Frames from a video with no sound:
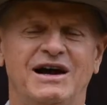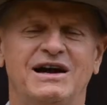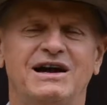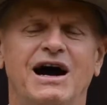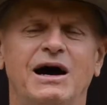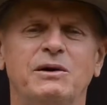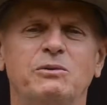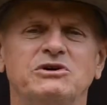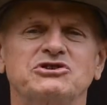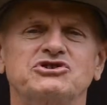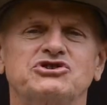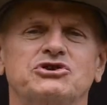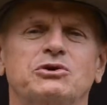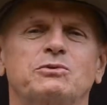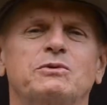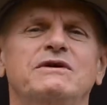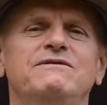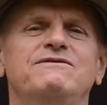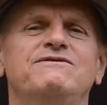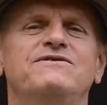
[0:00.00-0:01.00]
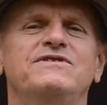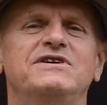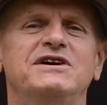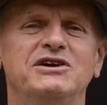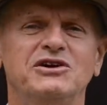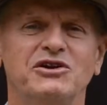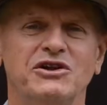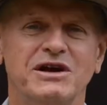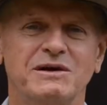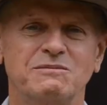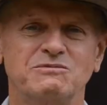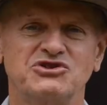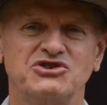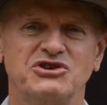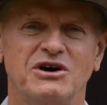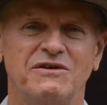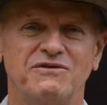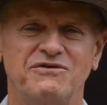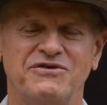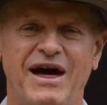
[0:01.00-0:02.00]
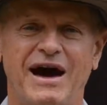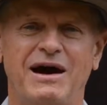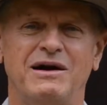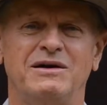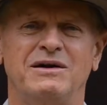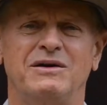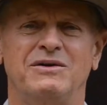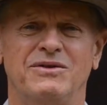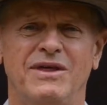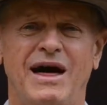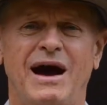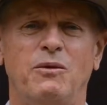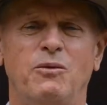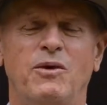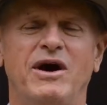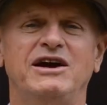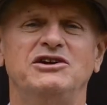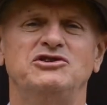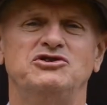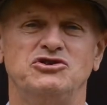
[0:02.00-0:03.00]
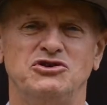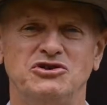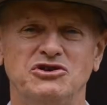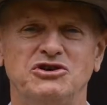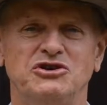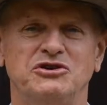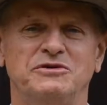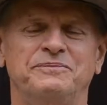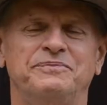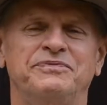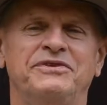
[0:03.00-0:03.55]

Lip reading: God wants to reveal Himself that way to you.